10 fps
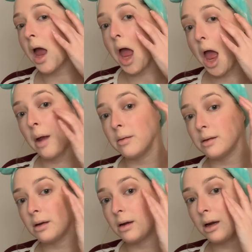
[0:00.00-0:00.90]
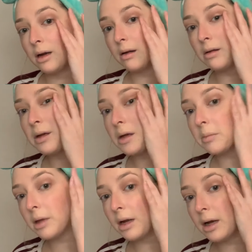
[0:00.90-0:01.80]
I'm just gonna kind of clean up
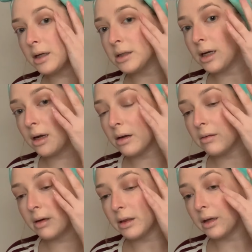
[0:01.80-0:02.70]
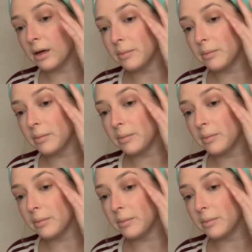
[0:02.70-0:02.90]
that eyeshadow right there.